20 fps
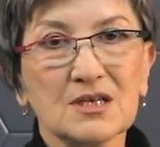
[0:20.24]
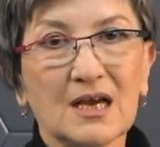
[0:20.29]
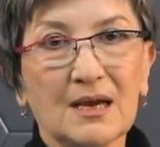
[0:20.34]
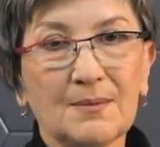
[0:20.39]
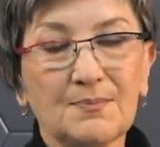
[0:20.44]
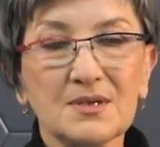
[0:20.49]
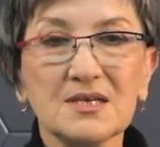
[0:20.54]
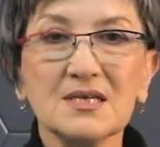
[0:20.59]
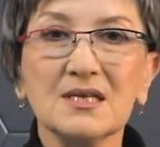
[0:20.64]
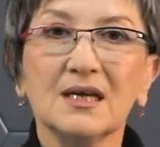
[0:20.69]

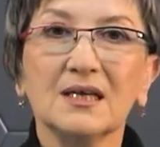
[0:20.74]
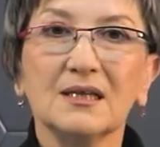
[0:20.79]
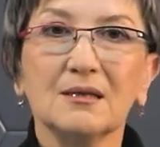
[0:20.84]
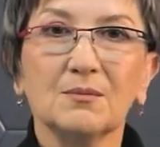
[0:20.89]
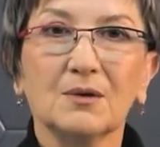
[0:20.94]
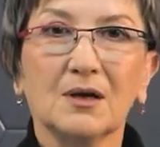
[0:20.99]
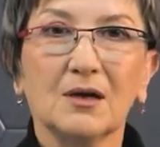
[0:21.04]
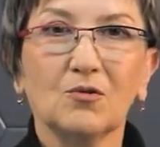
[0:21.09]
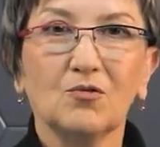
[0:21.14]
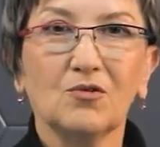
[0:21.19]
Therefore,
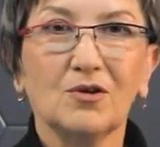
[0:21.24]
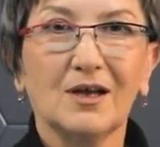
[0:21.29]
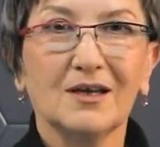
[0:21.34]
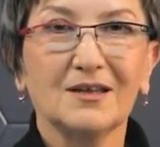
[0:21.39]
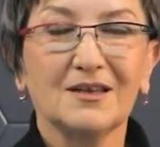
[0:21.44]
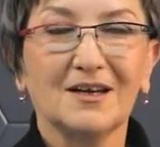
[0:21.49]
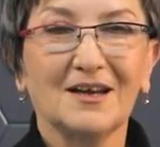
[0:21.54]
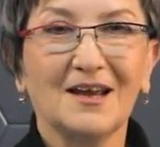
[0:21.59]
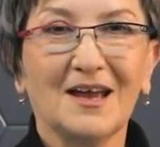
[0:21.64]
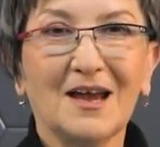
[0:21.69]

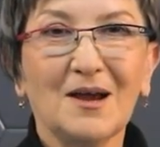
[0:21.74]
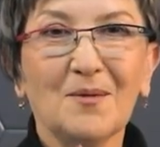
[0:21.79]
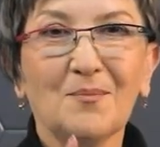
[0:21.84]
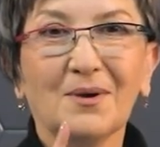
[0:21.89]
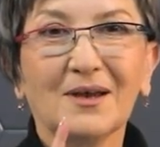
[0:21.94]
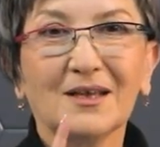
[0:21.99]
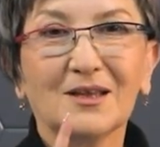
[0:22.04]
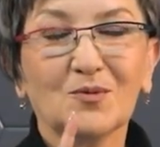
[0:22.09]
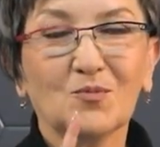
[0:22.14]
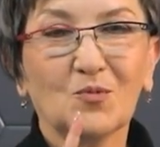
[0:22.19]
percentages
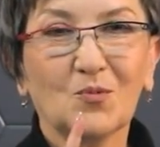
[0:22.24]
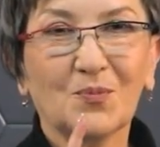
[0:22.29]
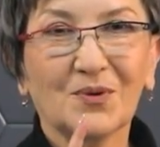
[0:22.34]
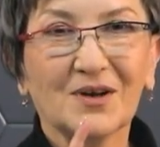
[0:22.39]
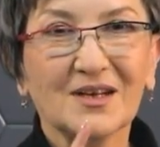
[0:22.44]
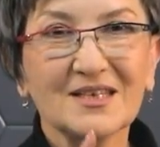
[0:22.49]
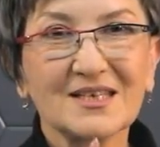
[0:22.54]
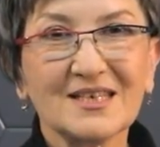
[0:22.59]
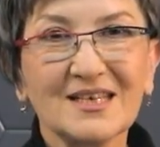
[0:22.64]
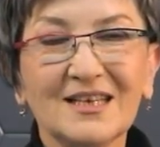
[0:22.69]
need to be
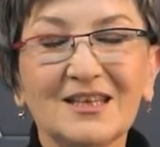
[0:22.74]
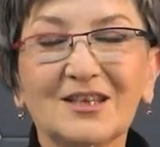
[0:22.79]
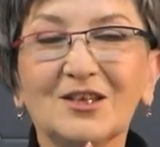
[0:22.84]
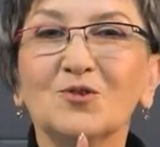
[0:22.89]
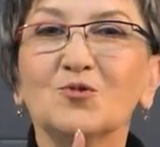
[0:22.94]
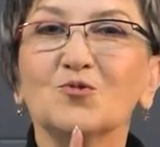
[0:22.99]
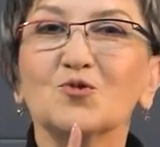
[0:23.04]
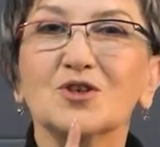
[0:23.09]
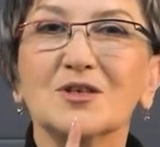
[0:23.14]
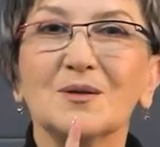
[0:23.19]
converted
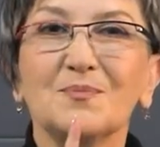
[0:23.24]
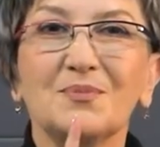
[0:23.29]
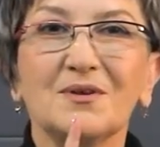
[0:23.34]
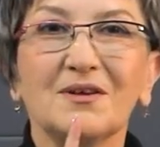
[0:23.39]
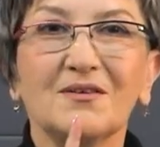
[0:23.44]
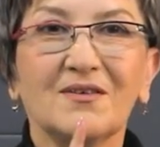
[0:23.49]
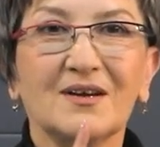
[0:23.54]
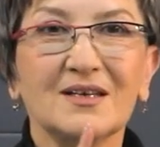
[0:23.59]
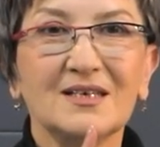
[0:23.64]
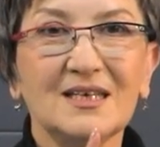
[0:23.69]
into
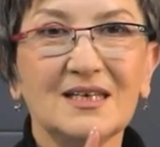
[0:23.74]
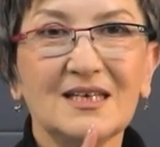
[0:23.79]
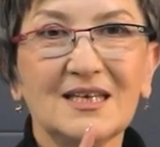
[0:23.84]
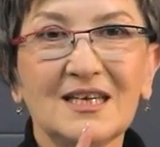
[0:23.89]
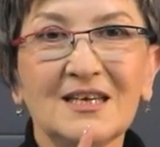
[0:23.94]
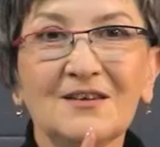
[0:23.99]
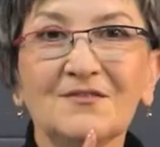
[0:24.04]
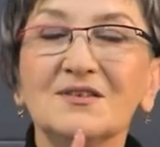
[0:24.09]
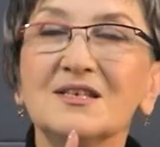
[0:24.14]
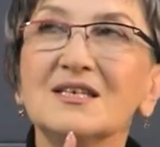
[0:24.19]
decimal
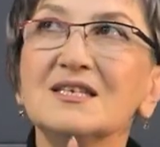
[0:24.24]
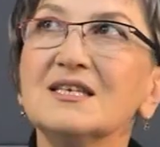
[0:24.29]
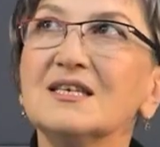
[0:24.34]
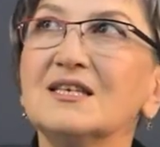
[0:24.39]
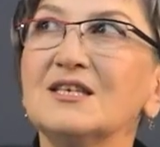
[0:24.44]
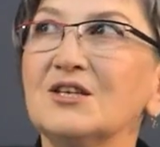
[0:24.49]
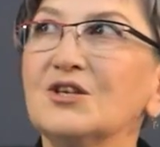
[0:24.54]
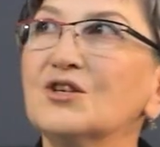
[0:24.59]
fractions as